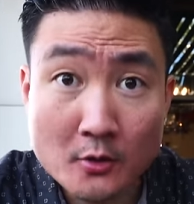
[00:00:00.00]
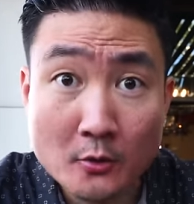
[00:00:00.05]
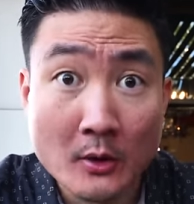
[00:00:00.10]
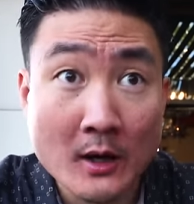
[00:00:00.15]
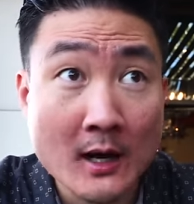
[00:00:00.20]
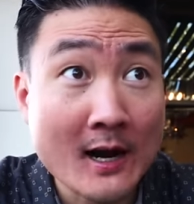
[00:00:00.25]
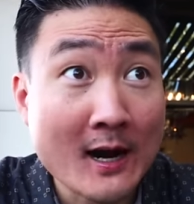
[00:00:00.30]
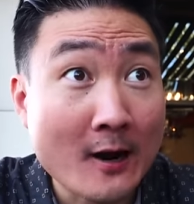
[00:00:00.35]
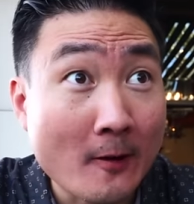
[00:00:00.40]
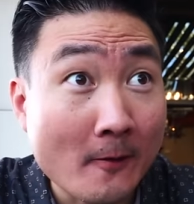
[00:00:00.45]

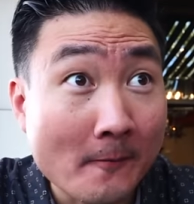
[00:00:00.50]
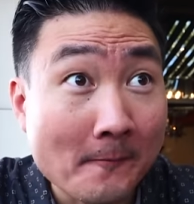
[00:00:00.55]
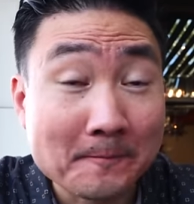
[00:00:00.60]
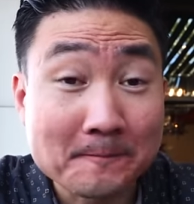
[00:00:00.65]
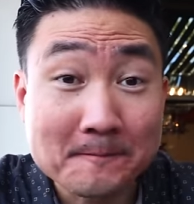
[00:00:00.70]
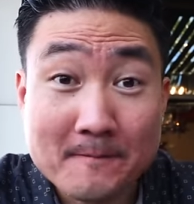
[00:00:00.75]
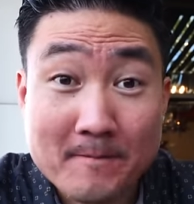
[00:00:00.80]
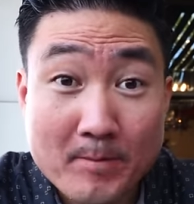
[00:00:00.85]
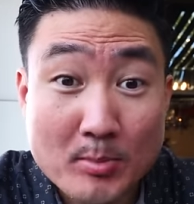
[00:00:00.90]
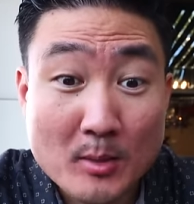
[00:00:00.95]
Wow.
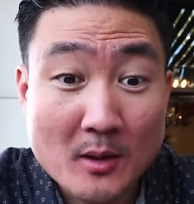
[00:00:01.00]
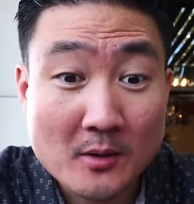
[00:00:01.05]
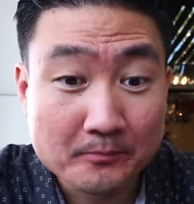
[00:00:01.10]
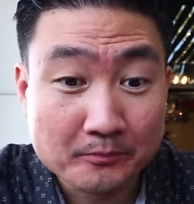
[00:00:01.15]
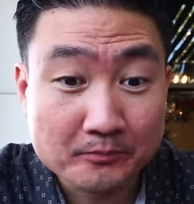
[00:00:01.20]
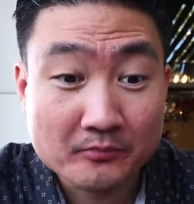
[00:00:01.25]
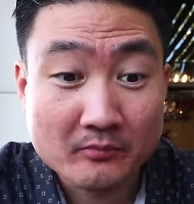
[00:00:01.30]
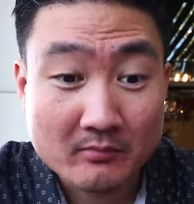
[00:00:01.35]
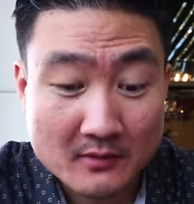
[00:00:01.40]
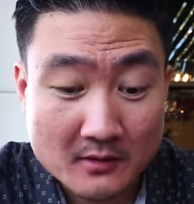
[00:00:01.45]

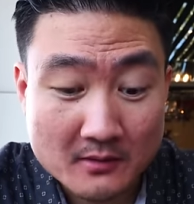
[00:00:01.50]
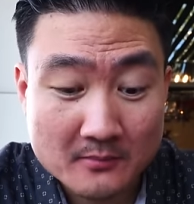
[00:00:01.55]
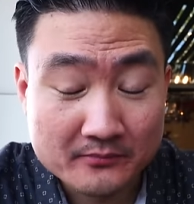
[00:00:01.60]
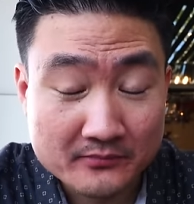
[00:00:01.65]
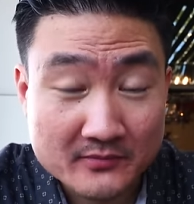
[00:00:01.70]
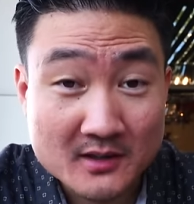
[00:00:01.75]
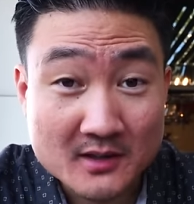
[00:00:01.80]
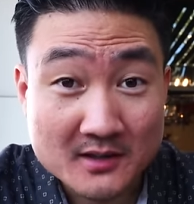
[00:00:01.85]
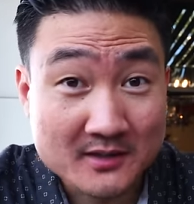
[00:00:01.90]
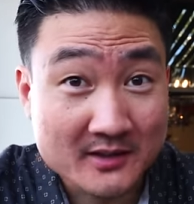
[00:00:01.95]

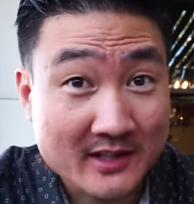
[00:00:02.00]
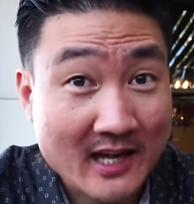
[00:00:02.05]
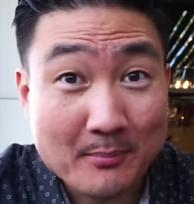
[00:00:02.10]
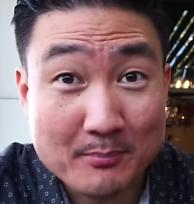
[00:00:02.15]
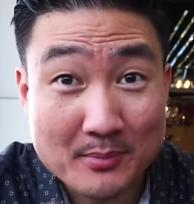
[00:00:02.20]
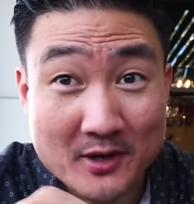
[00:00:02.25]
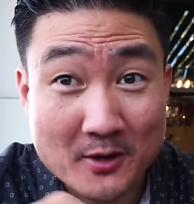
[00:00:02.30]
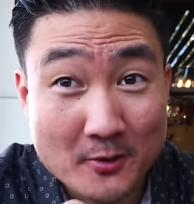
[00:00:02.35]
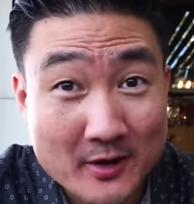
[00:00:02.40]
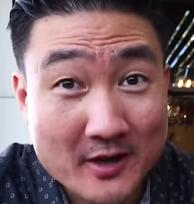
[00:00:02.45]

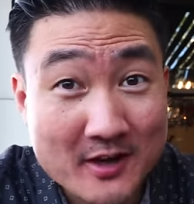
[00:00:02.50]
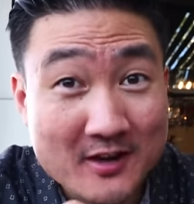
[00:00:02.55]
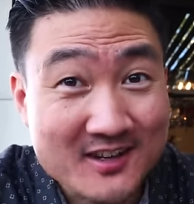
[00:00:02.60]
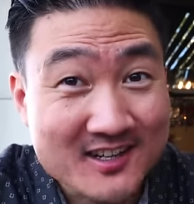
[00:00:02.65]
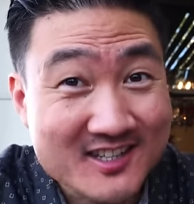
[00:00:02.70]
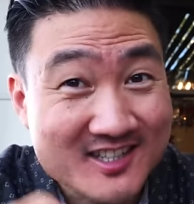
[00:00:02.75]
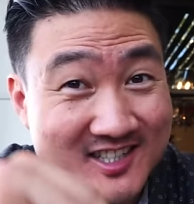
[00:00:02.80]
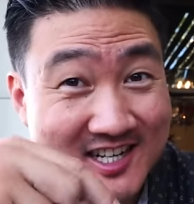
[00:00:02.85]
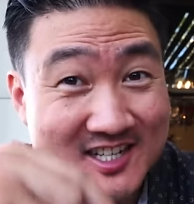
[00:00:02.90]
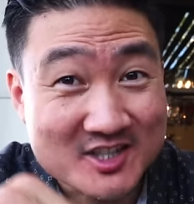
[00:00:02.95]
That
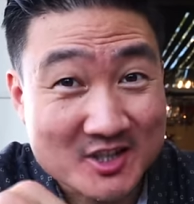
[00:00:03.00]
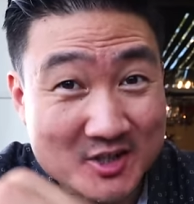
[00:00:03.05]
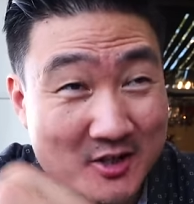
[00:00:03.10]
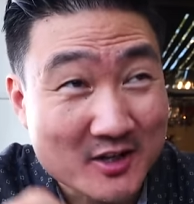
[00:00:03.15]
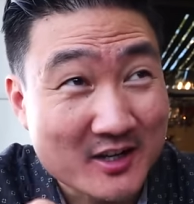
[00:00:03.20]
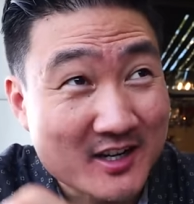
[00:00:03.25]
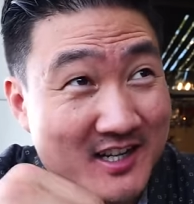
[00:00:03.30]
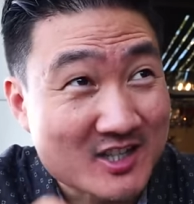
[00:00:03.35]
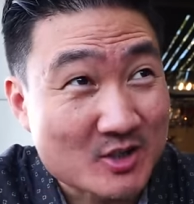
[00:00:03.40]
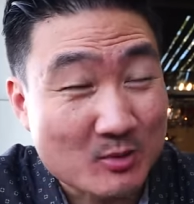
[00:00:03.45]
birria is as
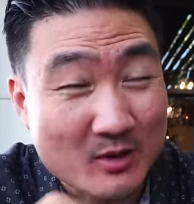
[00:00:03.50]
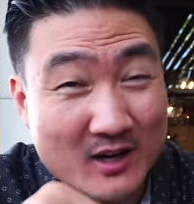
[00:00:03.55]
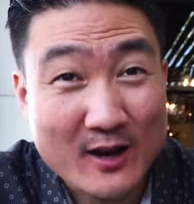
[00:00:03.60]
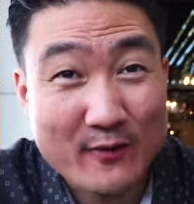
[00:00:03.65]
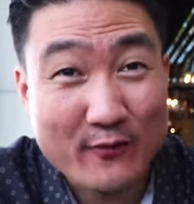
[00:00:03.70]
good as what